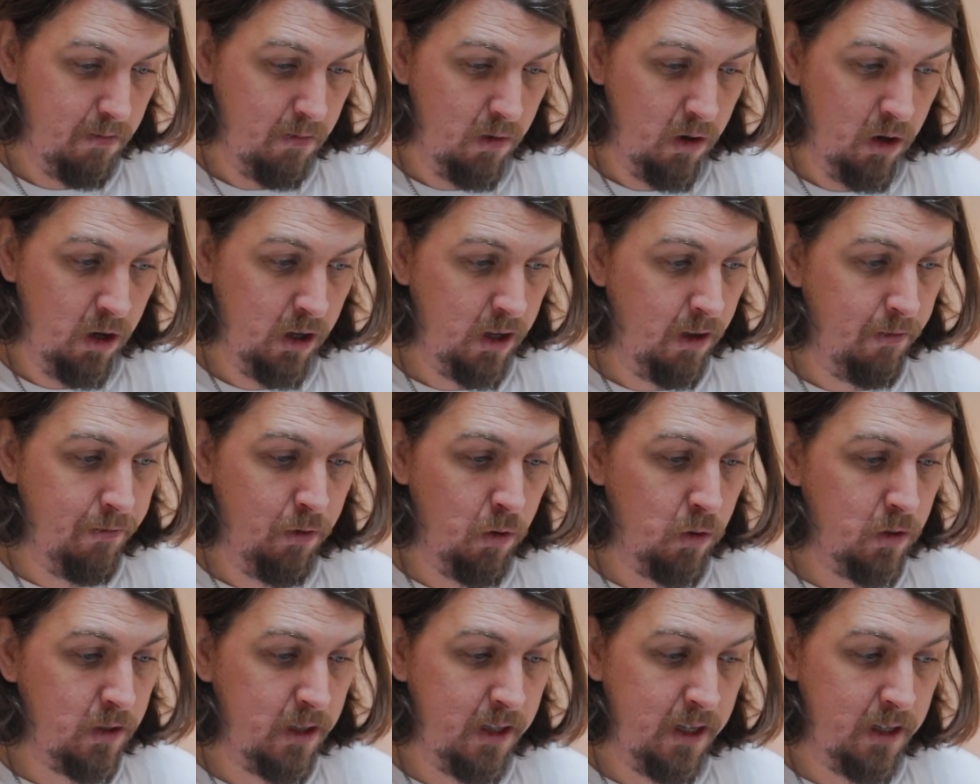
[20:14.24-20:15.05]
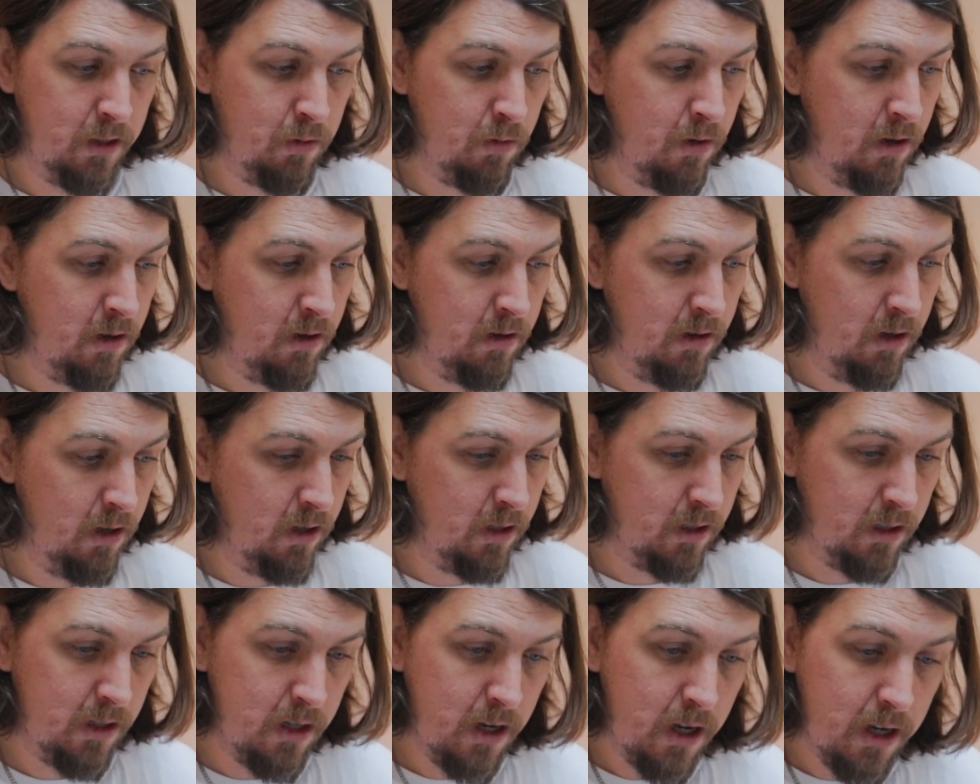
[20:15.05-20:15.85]
Looking forward to this one.
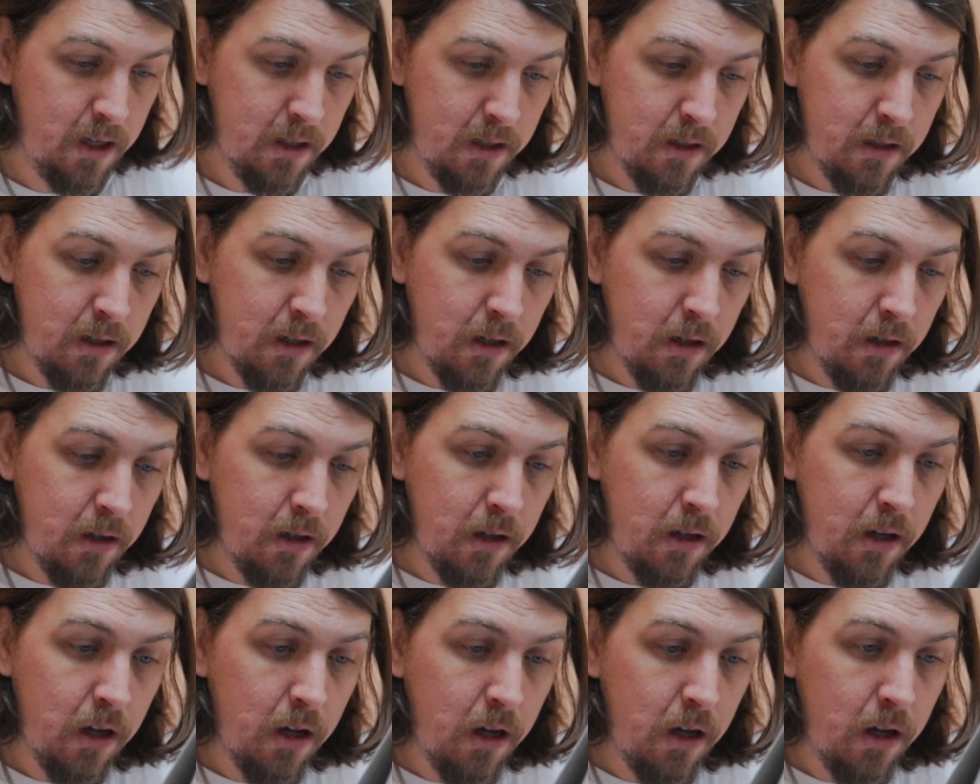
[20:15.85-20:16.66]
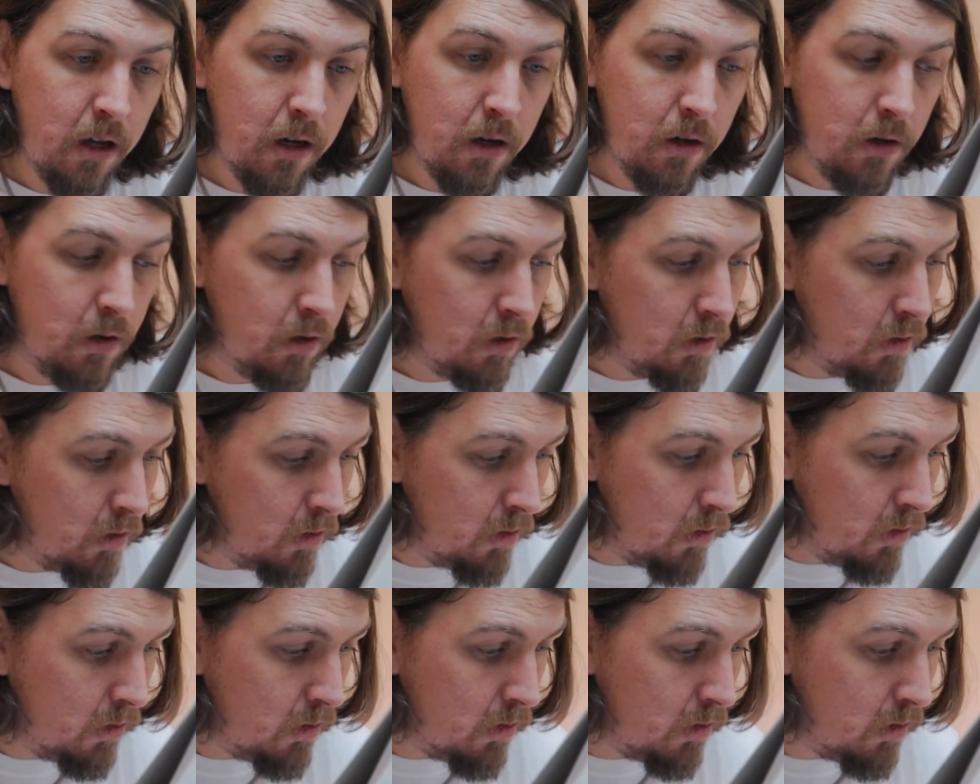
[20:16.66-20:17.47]
Looks nice. Can't
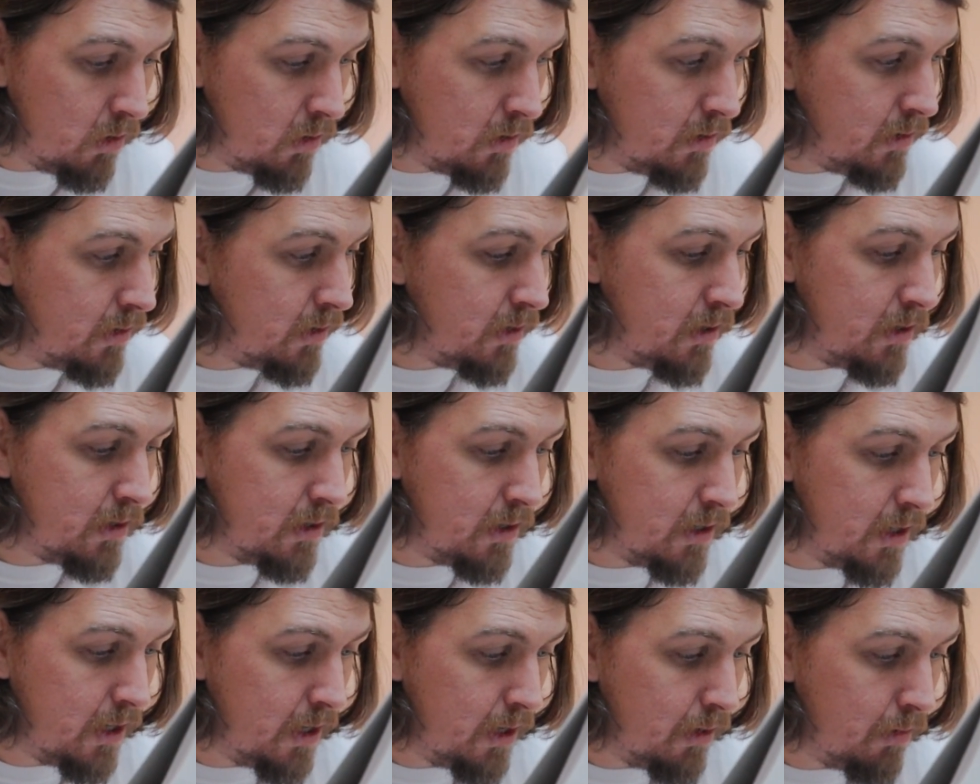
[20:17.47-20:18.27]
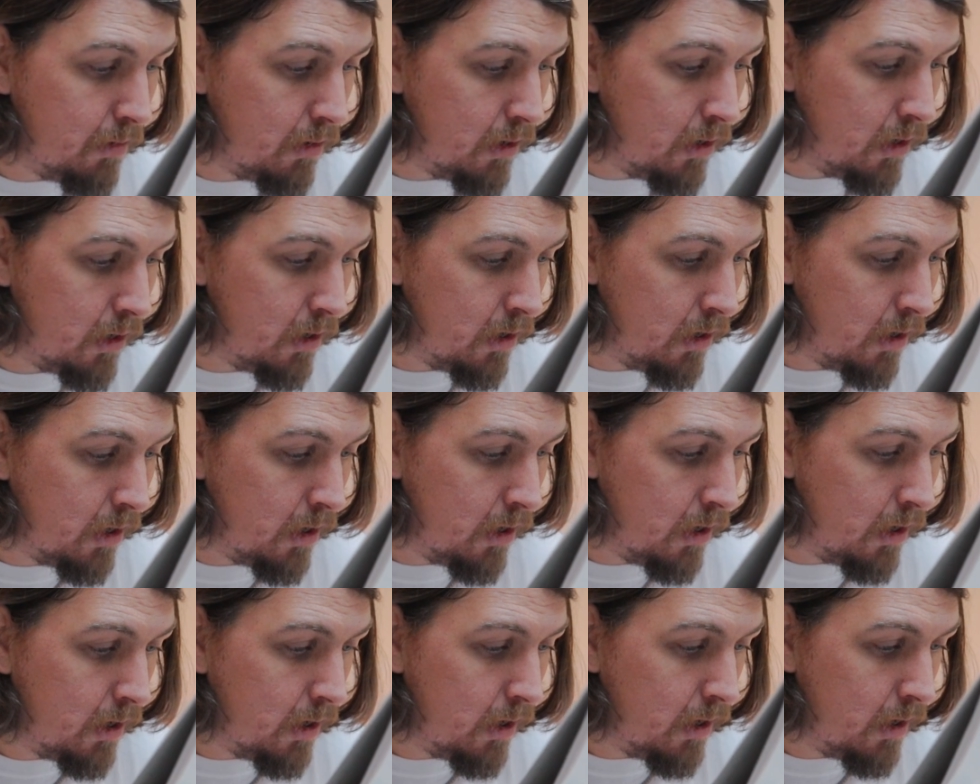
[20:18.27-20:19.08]
see what...
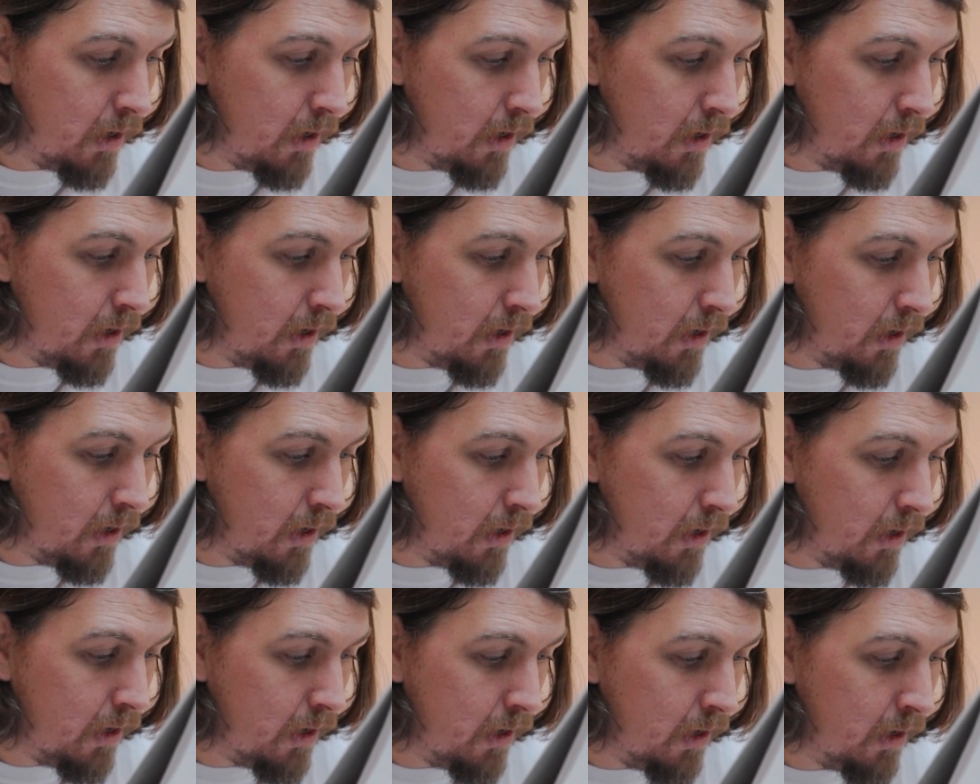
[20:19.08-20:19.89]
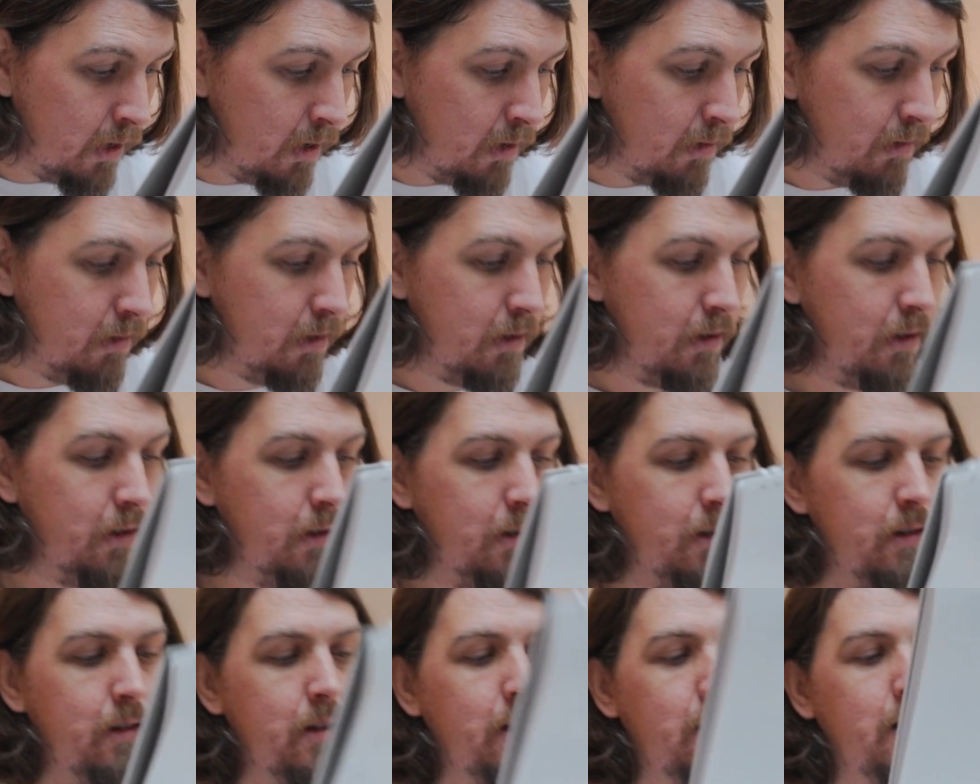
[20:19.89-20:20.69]
Oh,
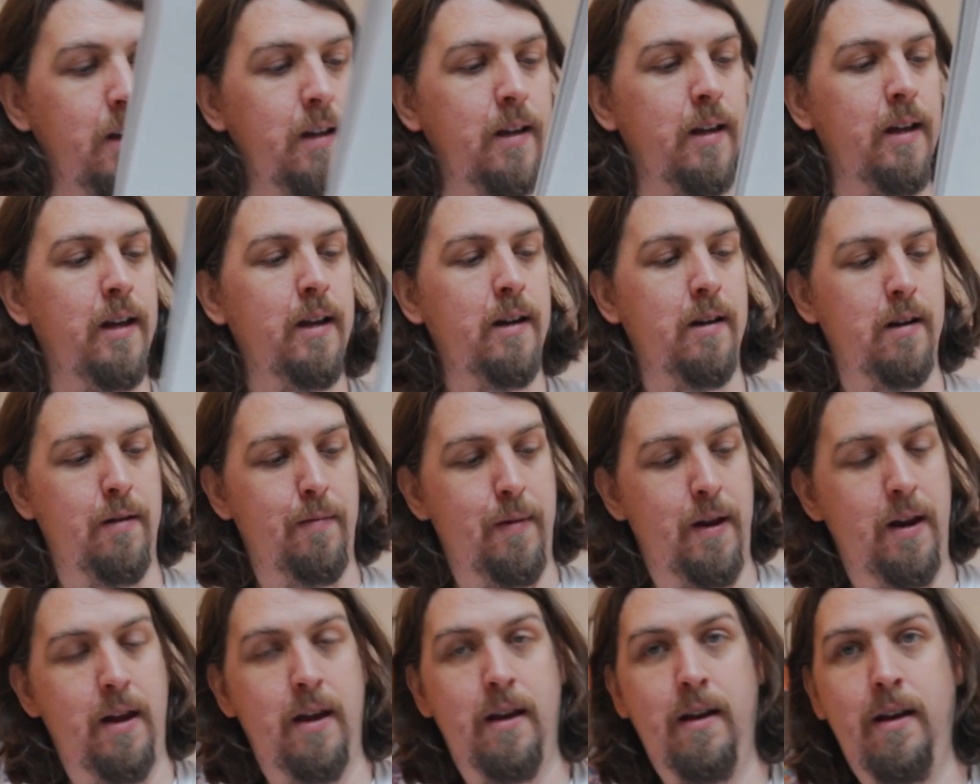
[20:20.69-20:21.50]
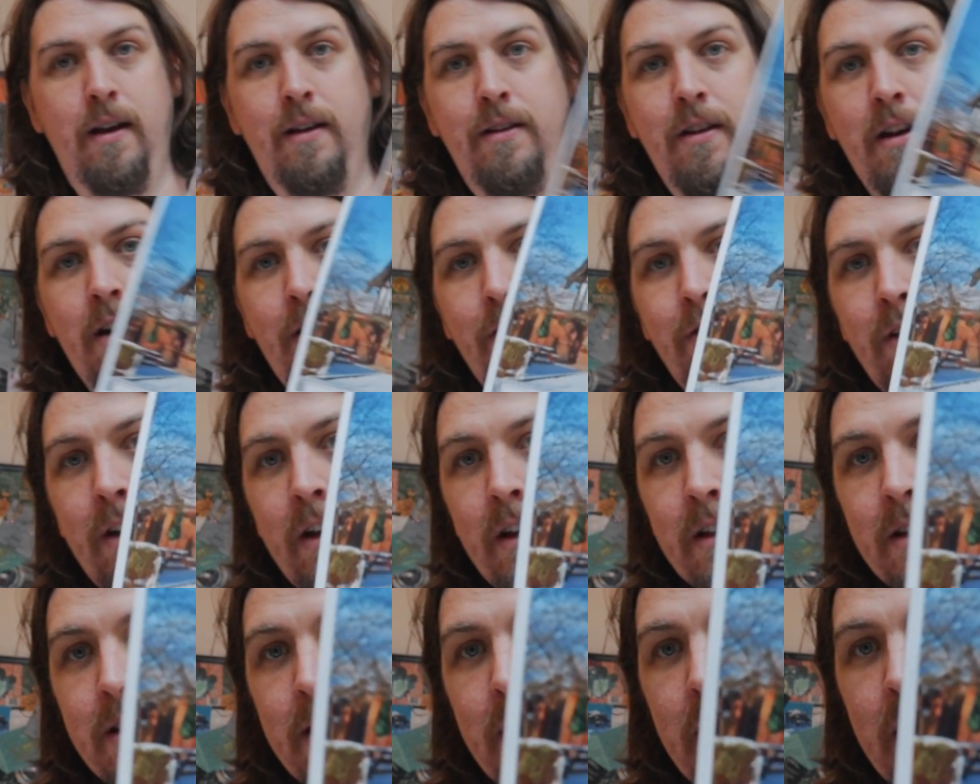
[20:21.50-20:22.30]
hang on a minute. I don't know if you
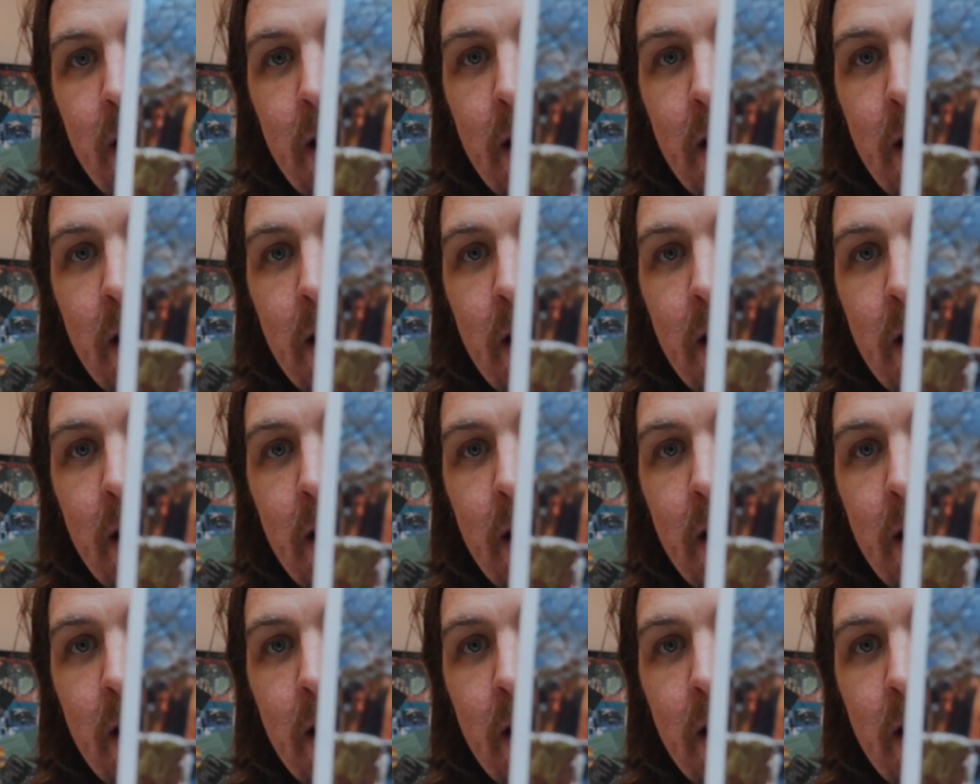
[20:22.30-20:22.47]
can see